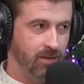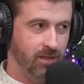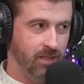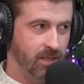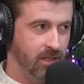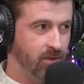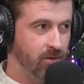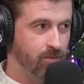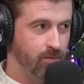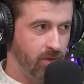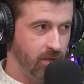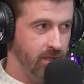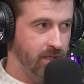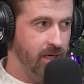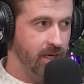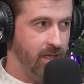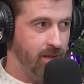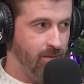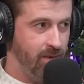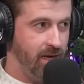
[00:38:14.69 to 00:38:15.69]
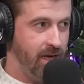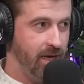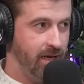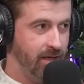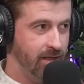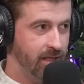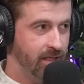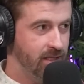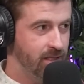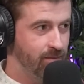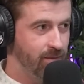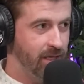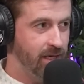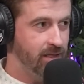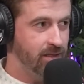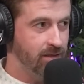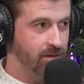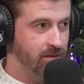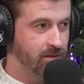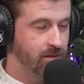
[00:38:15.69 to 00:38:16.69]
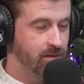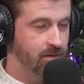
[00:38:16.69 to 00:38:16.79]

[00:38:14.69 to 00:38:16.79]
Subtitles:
It'd still pull it out of the bag. That's amazing.